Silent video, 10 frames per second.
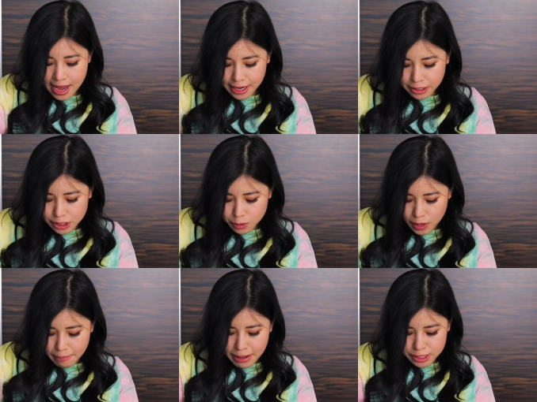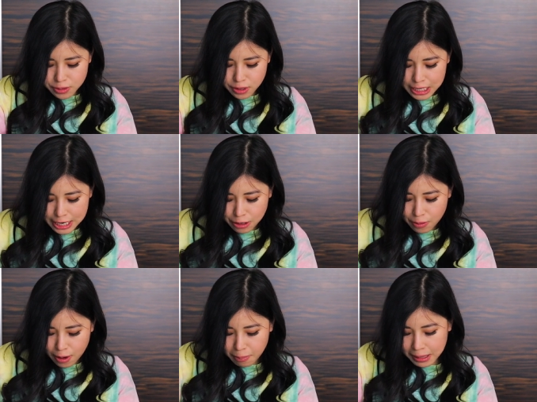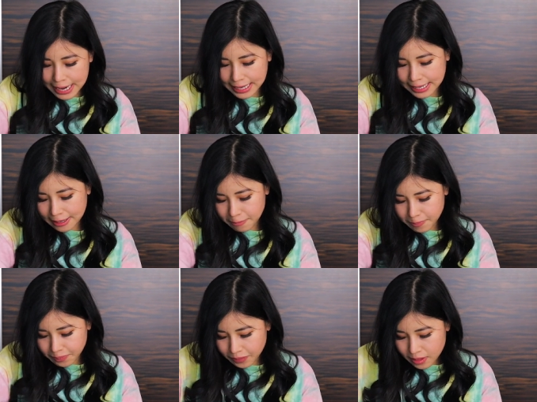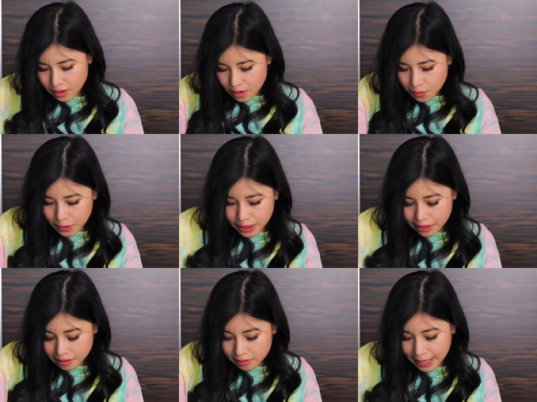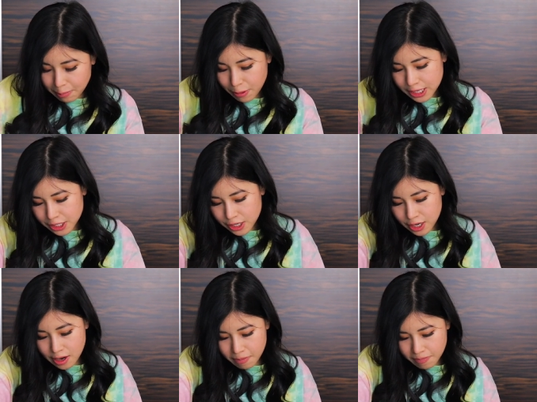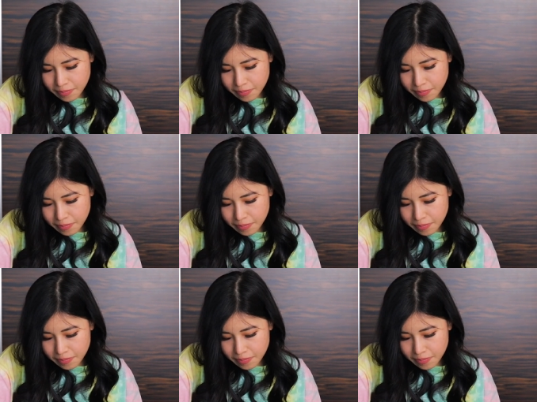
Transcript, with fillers: And you just wanna make sure that you are applying it with light pressure